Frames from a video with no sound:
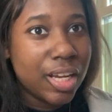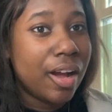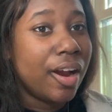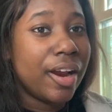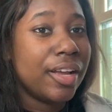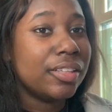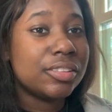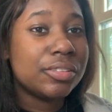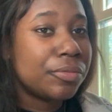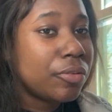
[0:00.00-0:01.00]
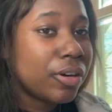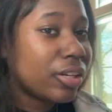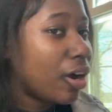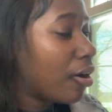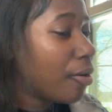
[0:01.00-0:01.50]
All right, Sephora,
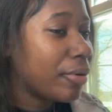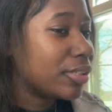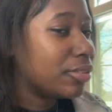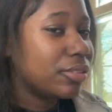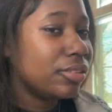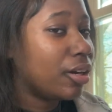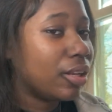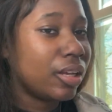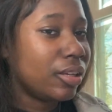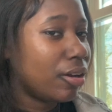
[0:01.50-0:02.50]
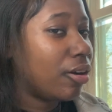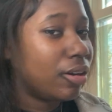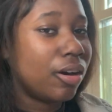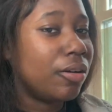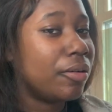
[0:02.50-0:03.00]
y'all always, y'all like, y'all,
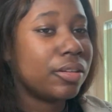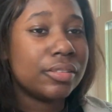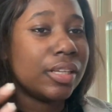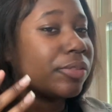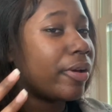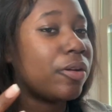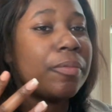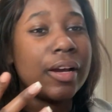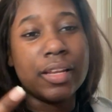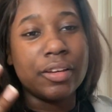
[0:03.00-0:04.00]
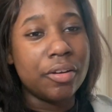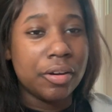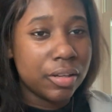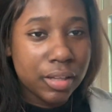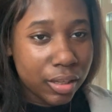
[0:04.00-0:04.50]
all, let's find nobody like y'all.
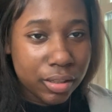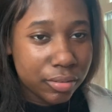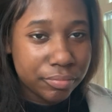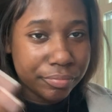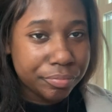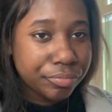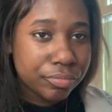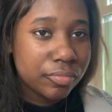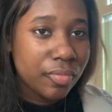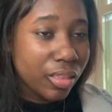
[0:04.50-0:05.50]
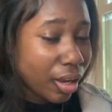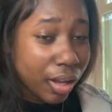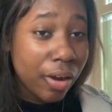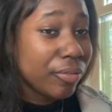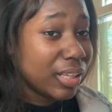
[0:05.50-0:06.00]
Like,
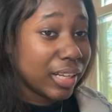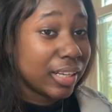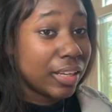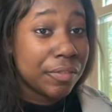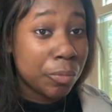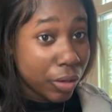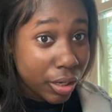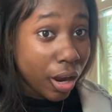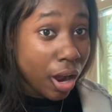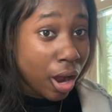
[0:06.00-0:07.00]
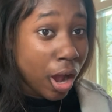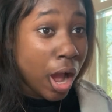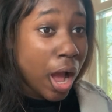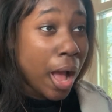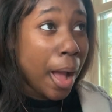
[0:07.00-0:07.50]
I don't really like neither one of y'all,
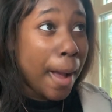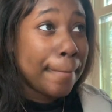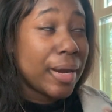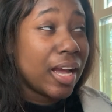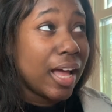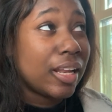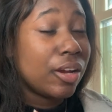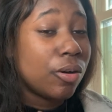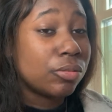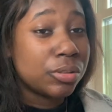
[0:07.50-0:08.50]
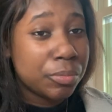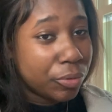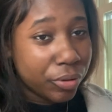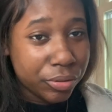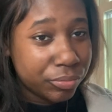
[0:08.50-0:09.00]
but I like Ulta more.